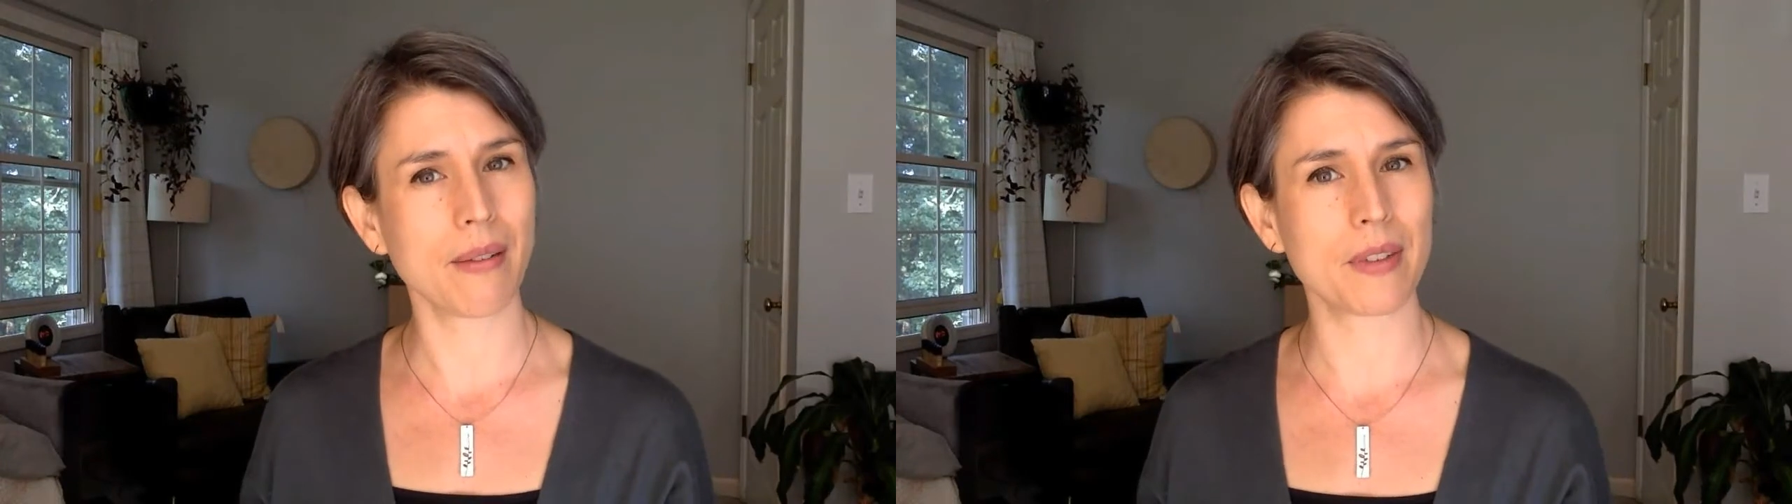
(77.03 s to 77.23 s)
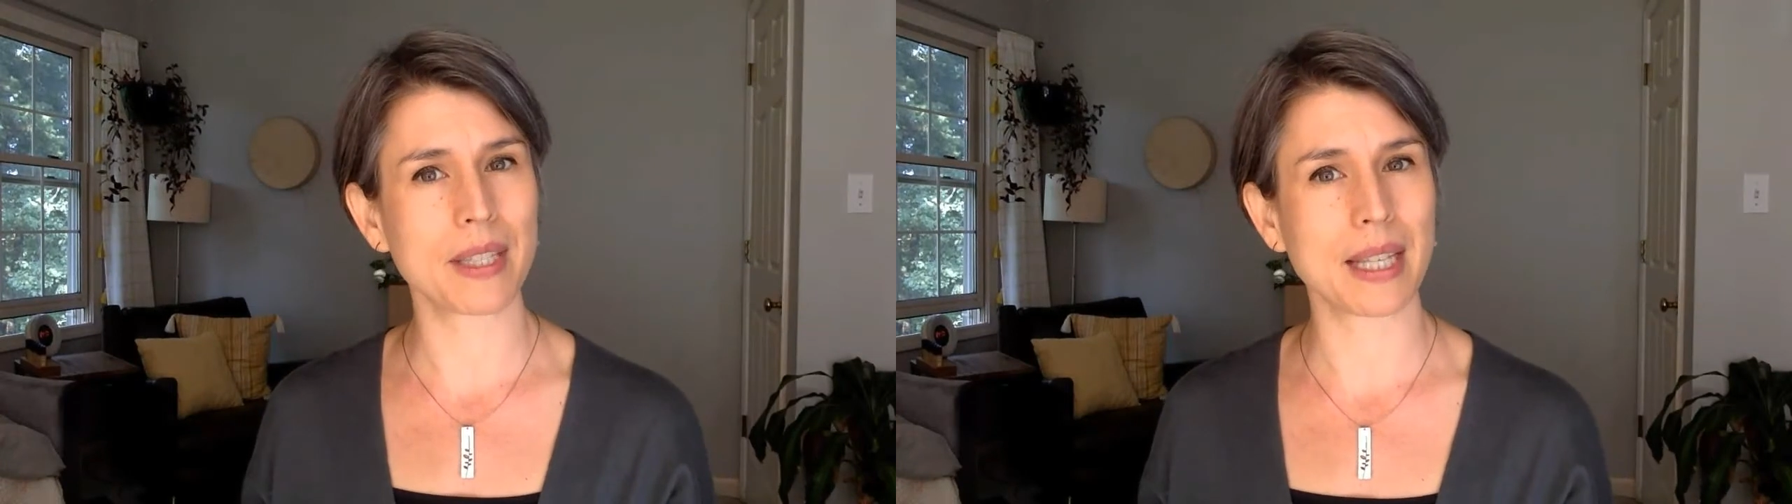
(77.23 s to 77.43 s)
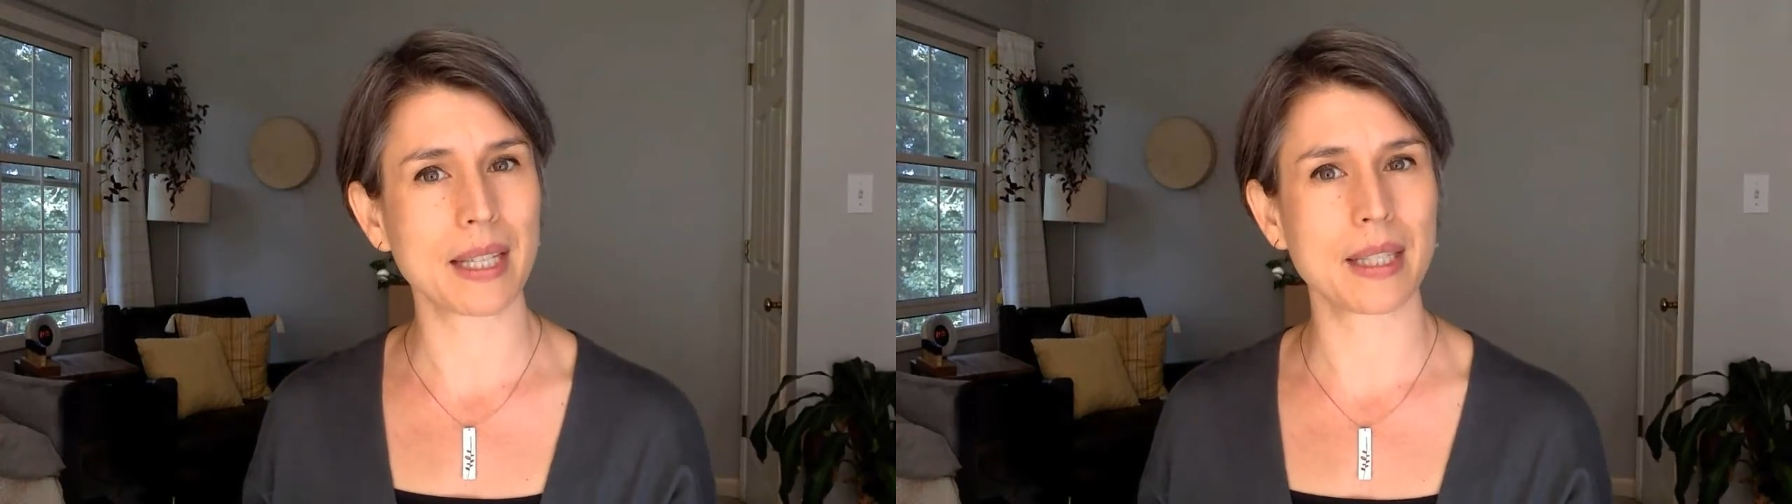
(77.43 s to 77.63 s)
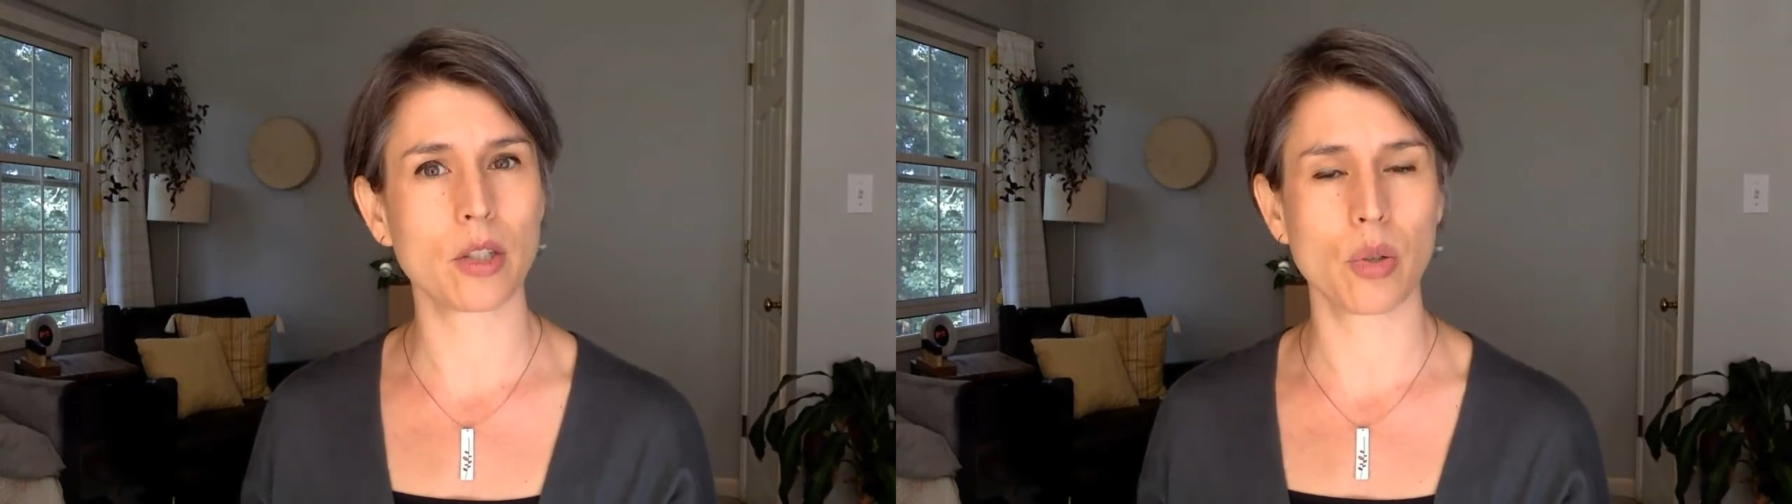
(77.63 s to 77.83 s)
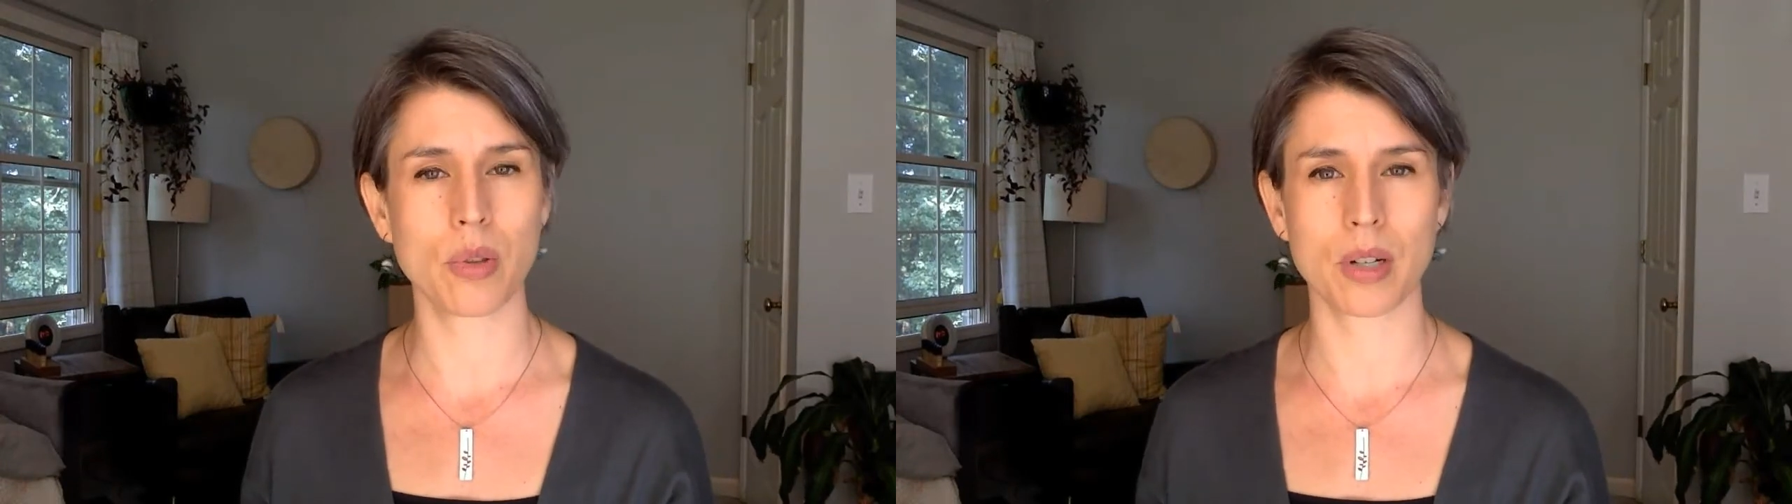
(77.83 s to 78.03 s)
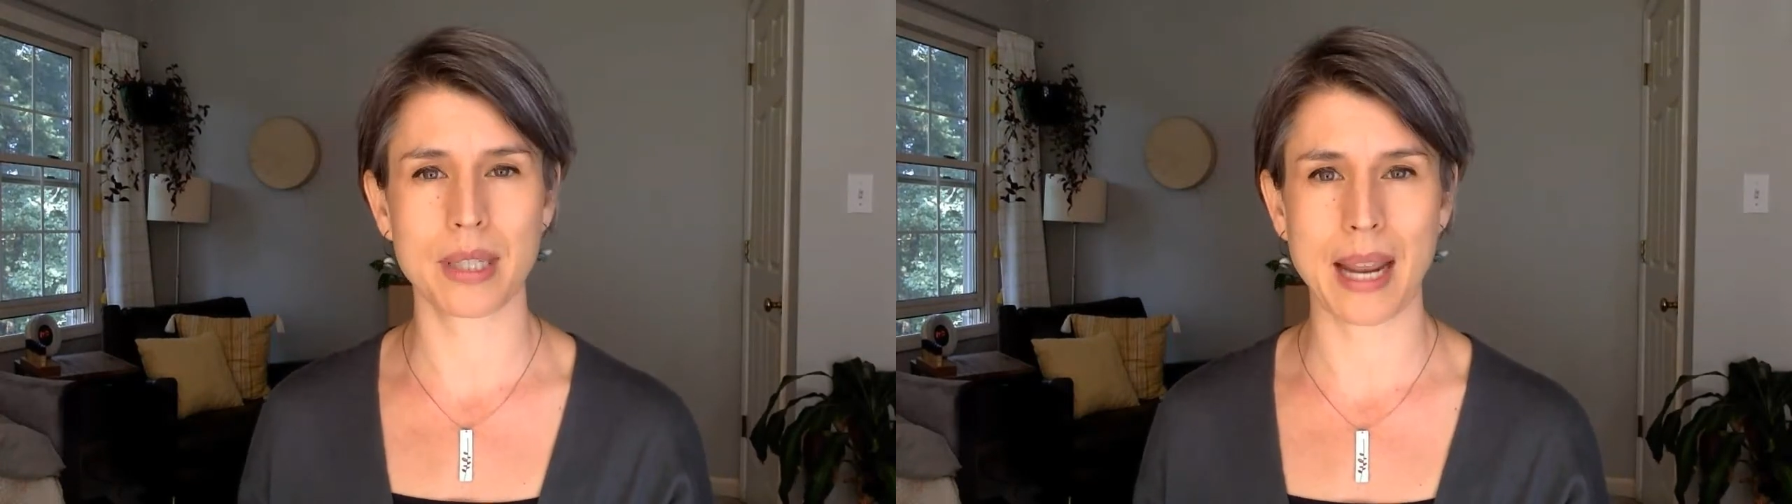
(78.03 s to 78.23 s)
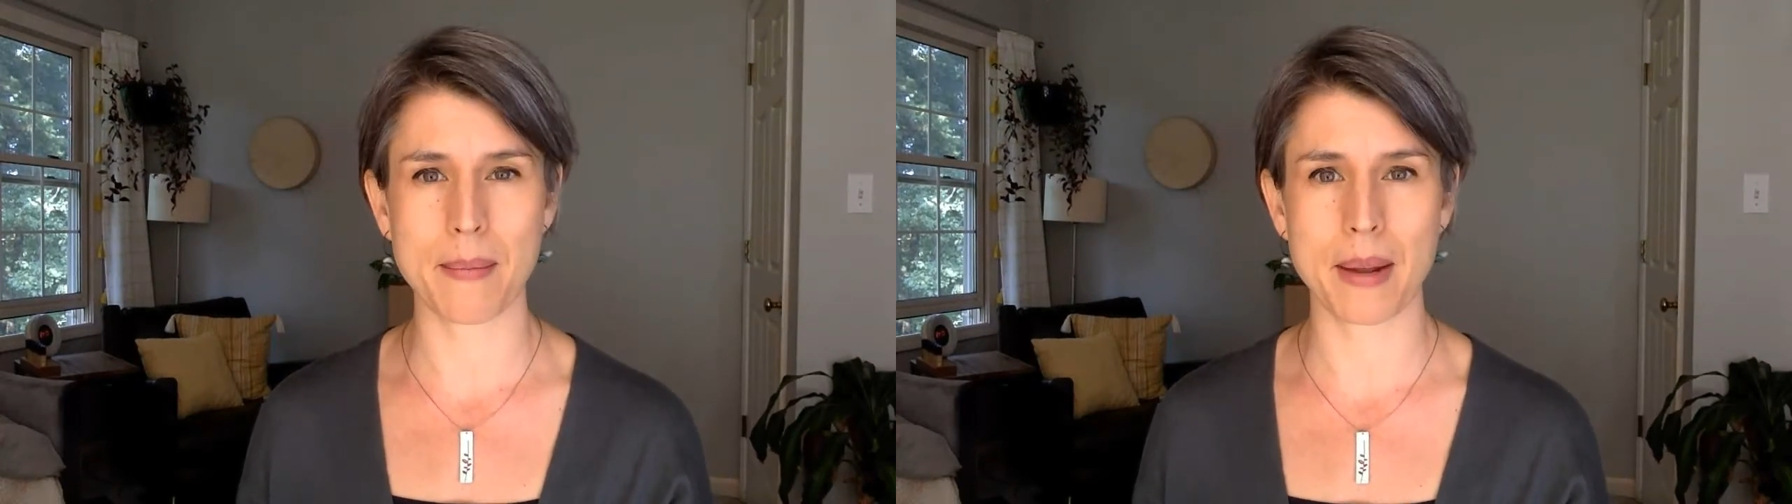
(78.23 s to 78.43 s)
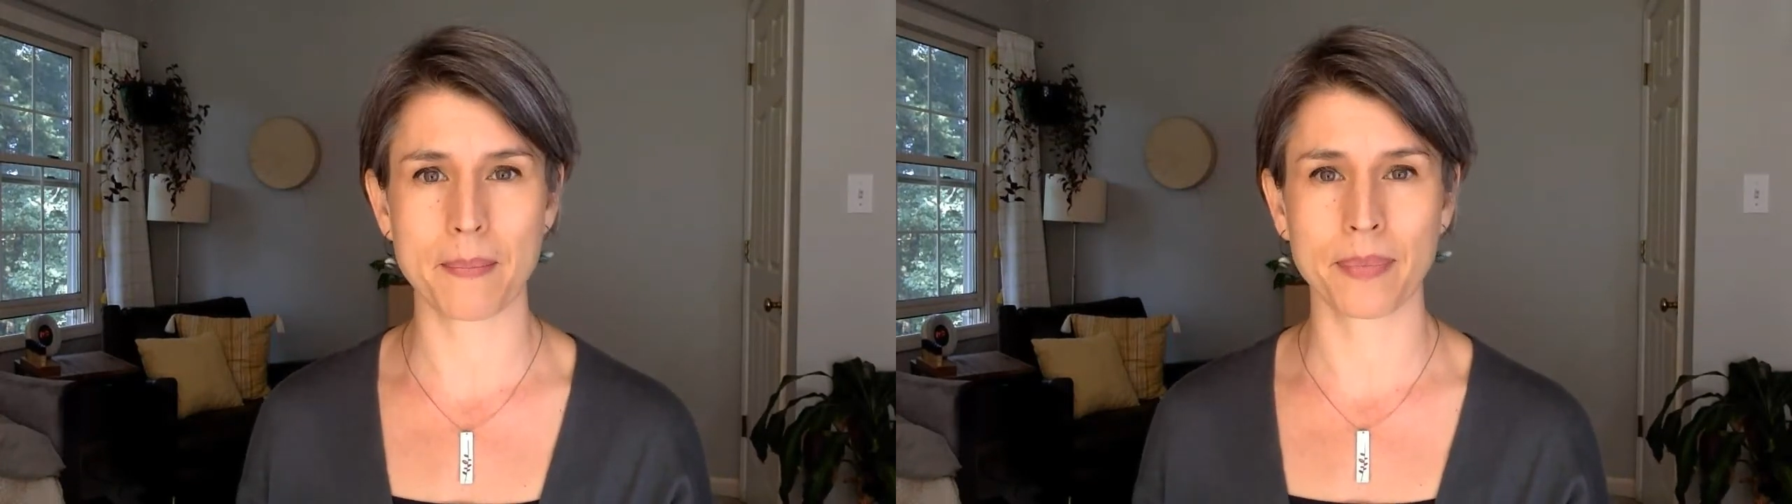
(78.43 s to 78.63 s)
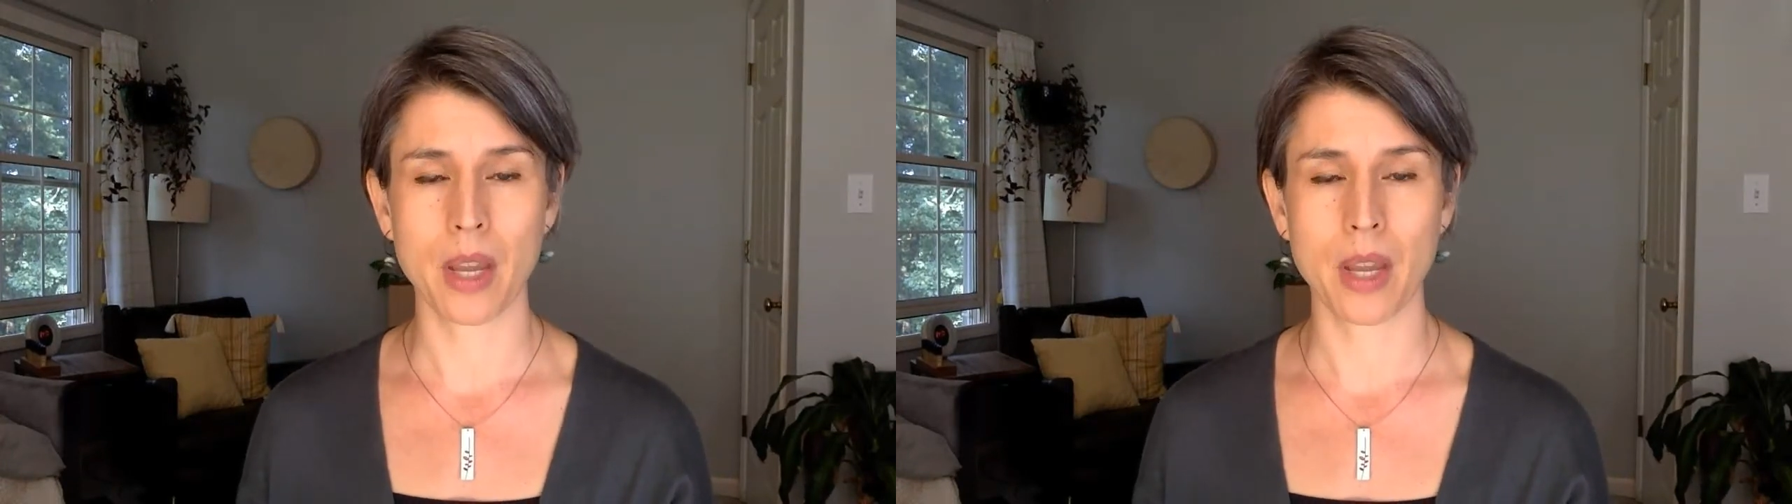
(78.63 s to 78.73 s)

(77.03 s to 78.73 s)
emphasis to their statement.